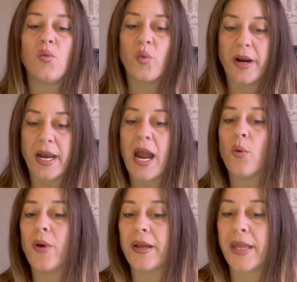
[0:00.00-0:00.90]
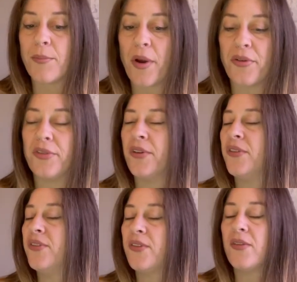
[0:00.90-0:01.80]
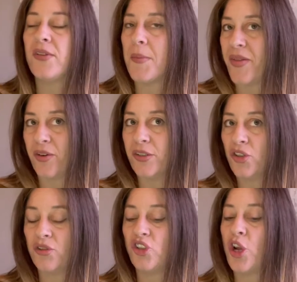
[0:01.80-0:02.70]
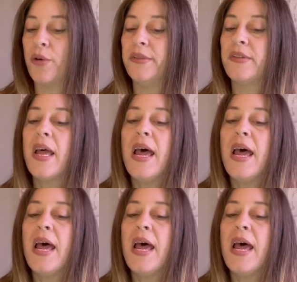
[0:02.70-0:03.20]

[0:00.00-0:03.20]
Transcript: working at Ringling Brothers and s some other shows,